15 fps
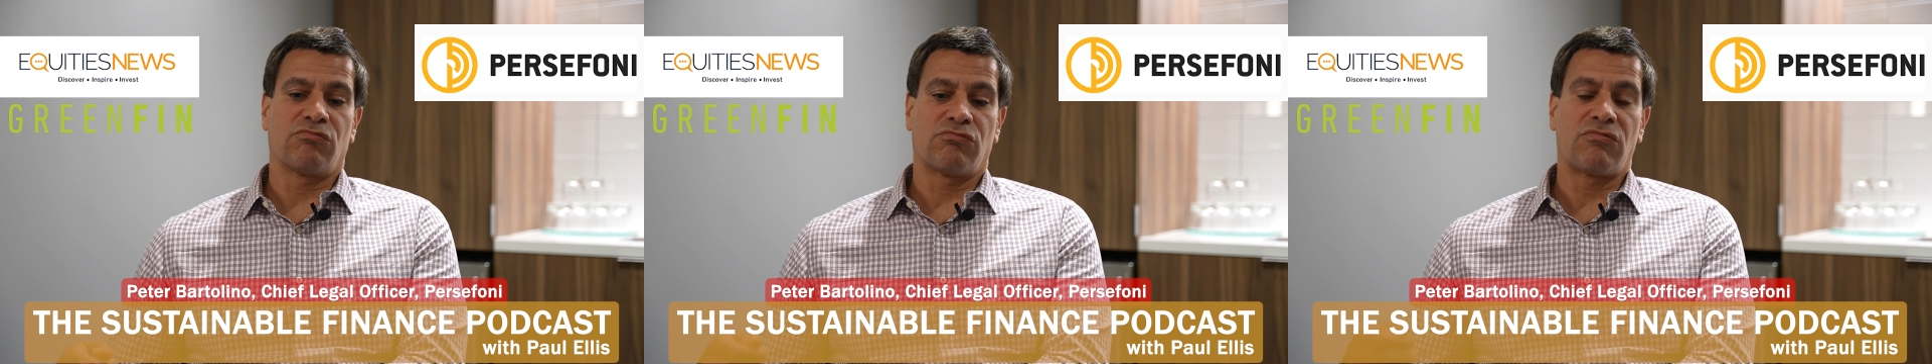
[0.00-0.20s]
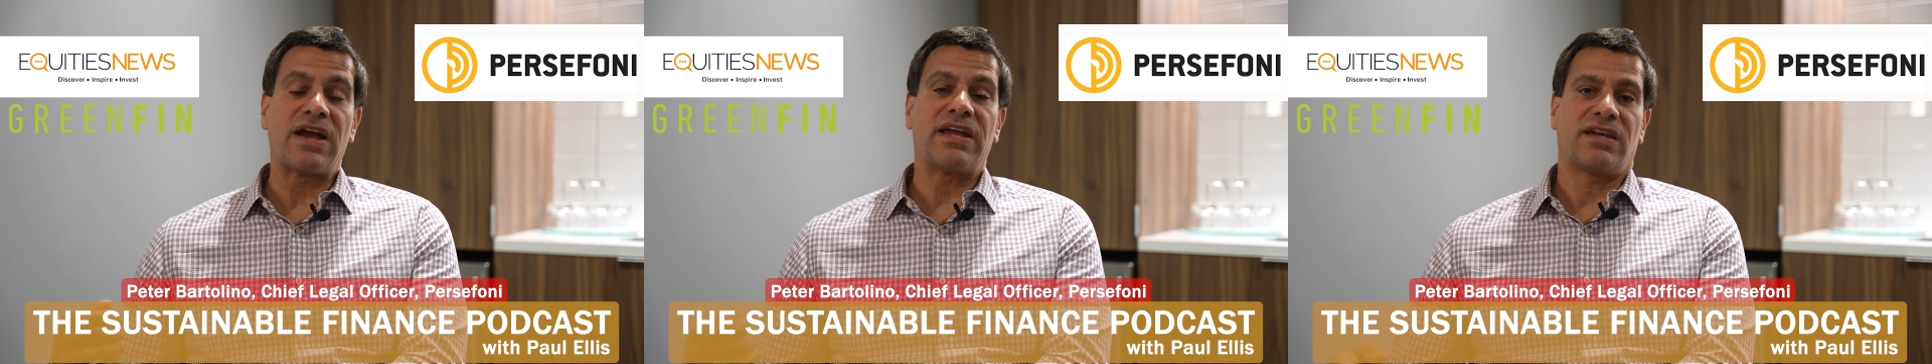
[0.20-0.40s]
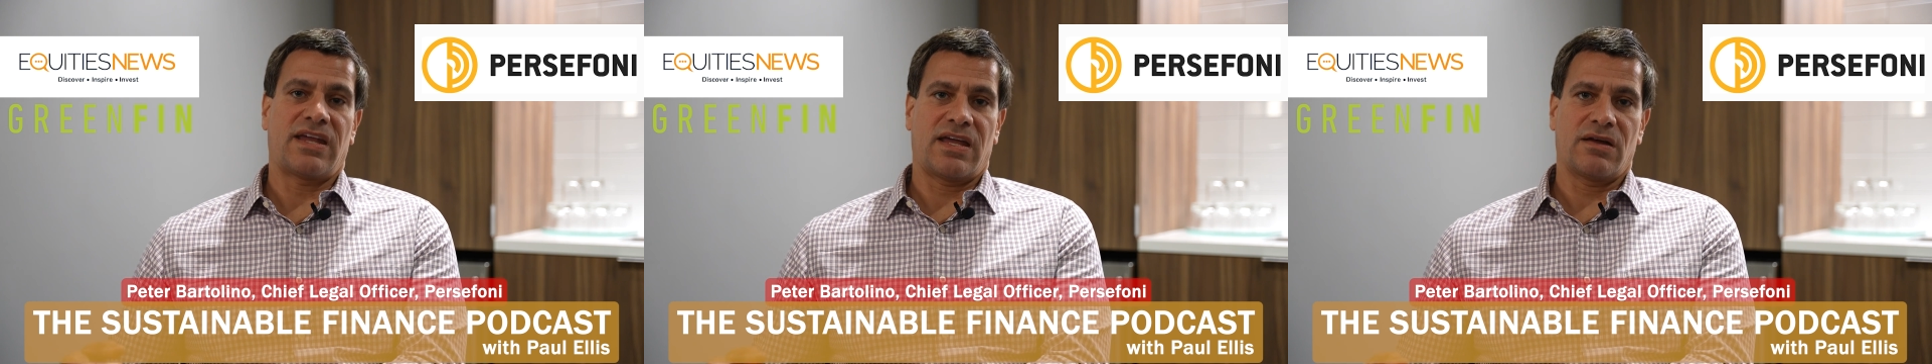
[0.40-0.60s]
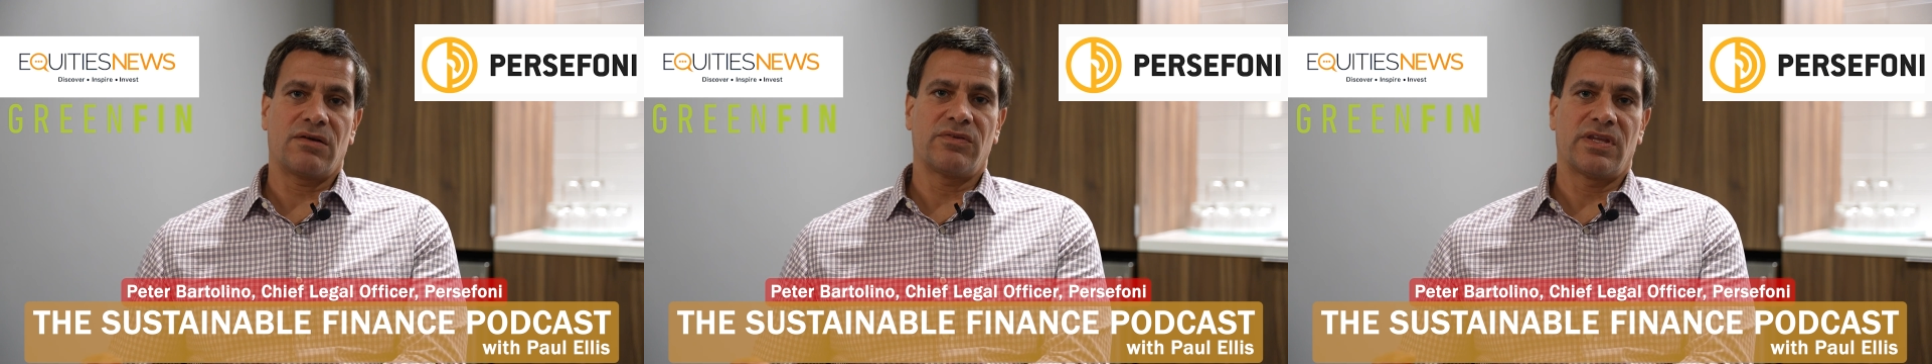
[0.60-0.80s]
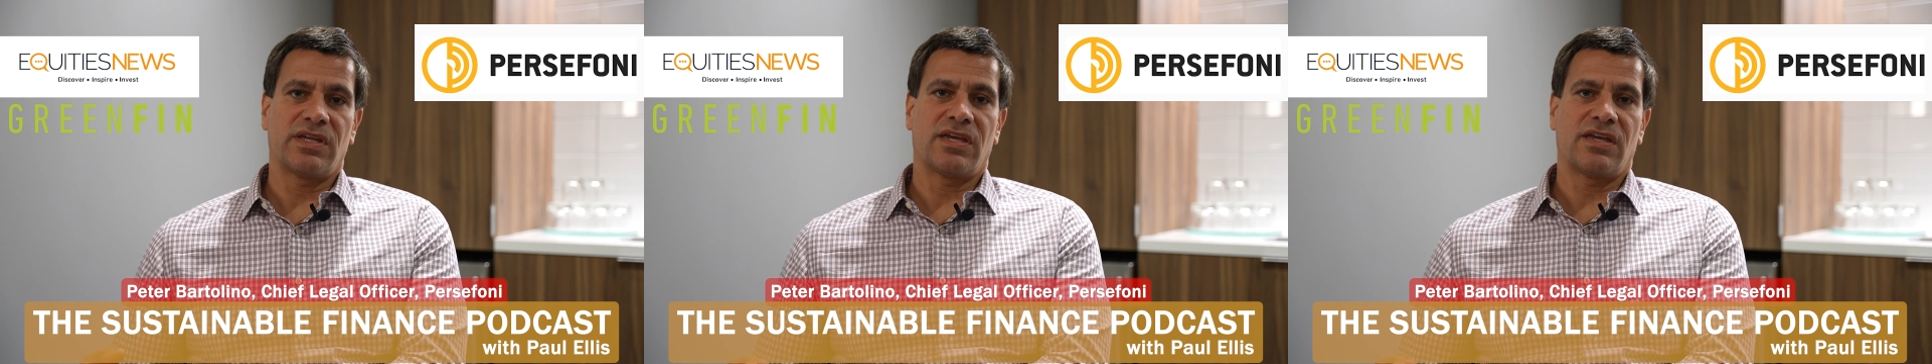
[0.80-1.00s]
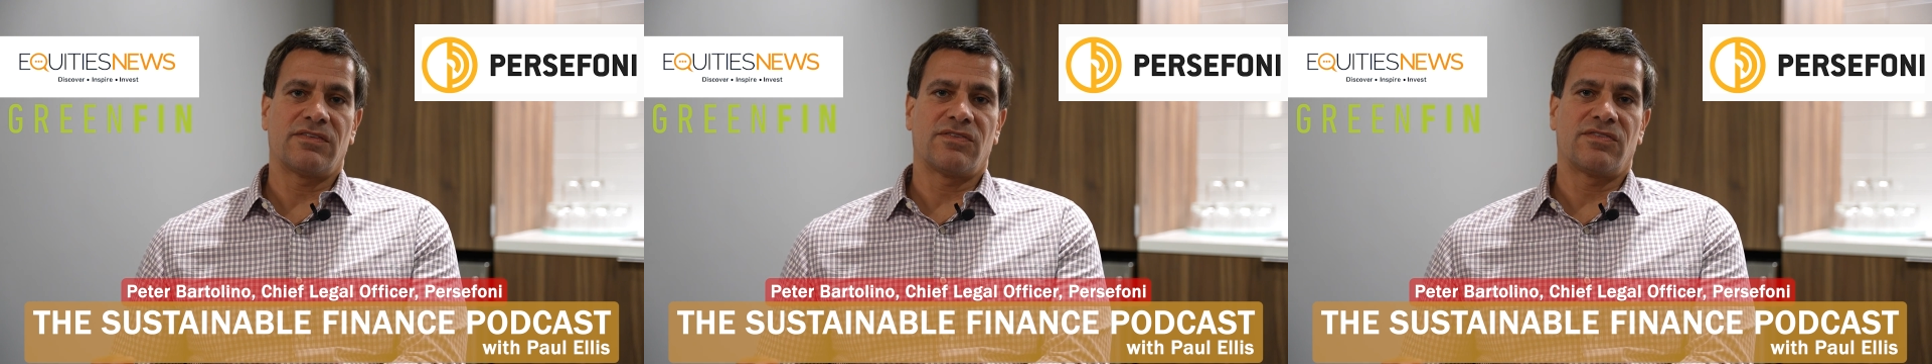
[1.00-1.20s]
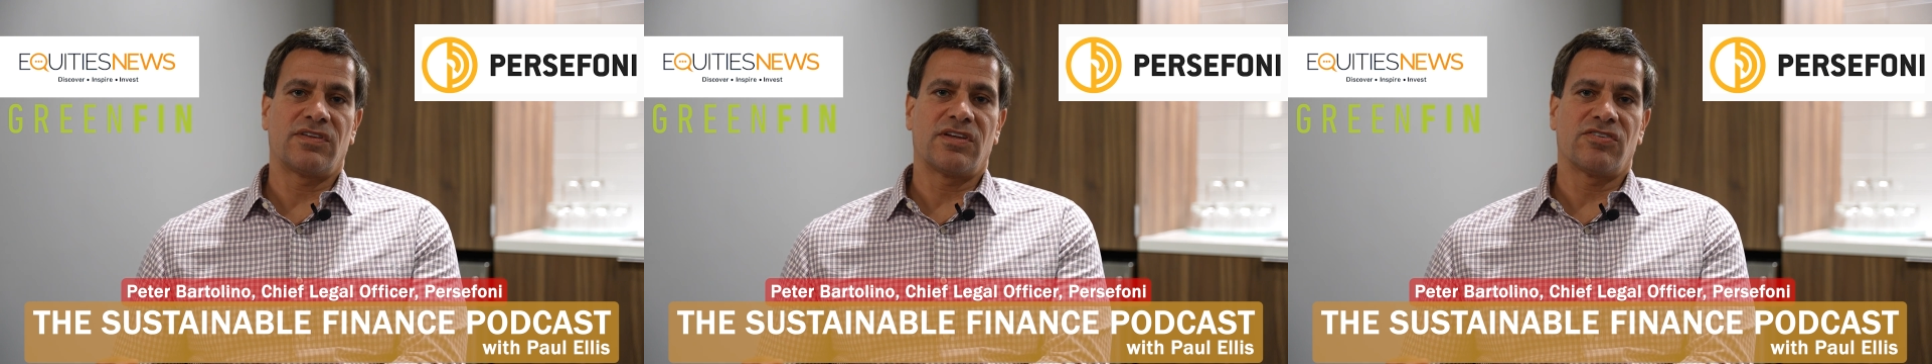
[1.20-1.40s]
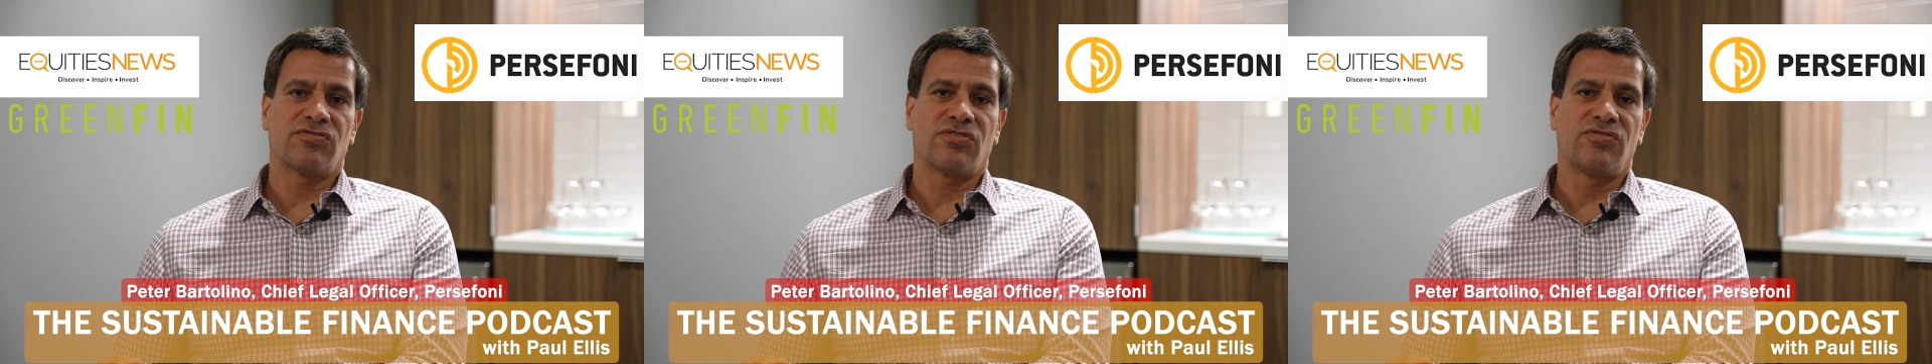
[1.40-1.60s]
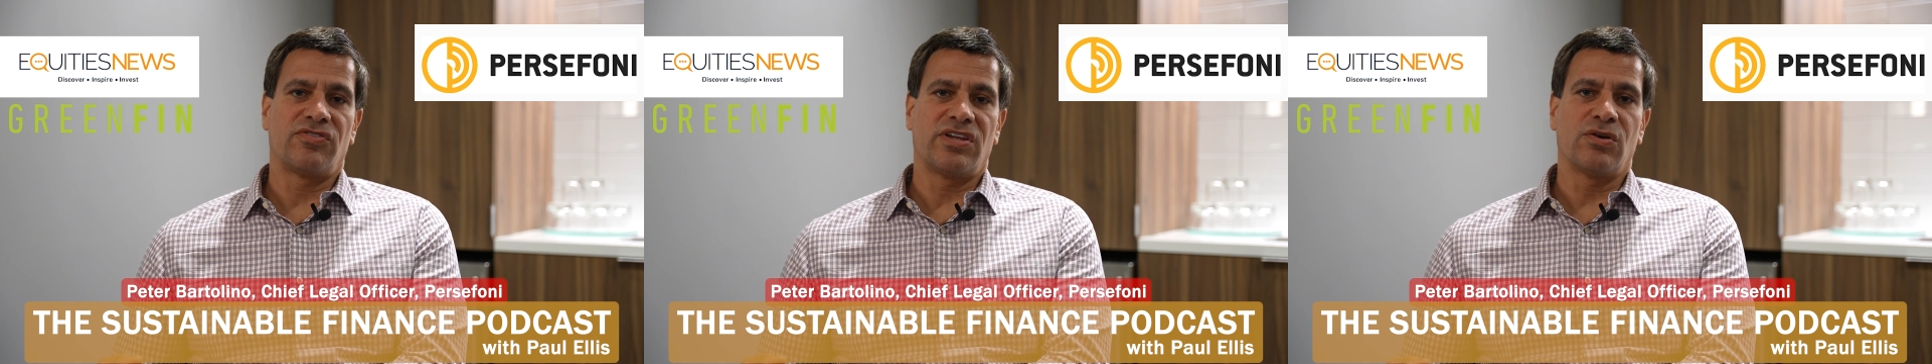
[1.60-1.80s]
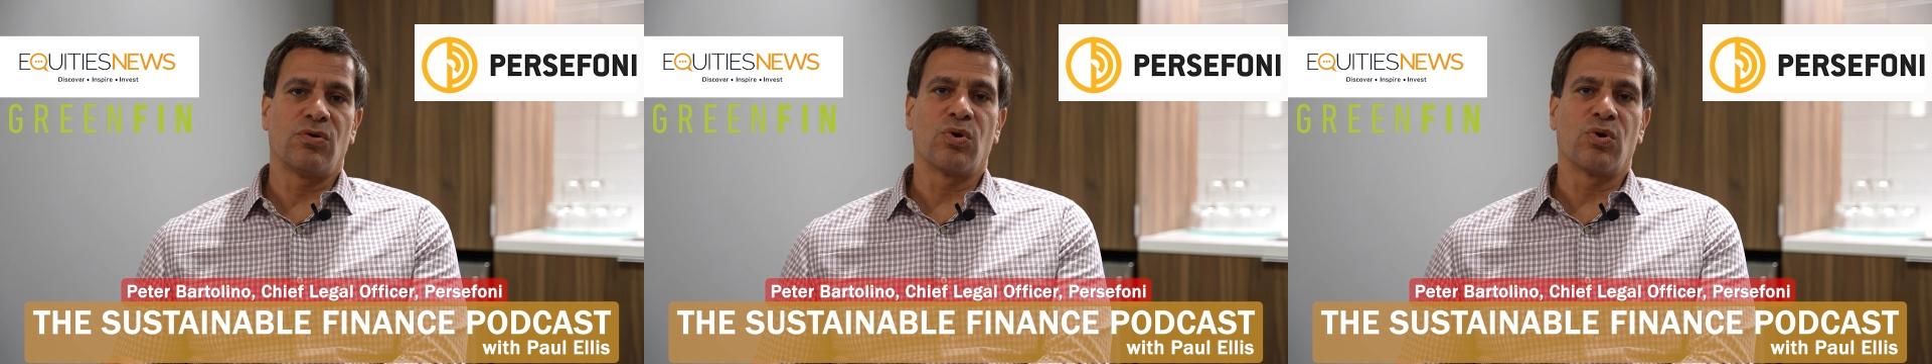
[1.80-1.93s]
right now in the case of CSRD,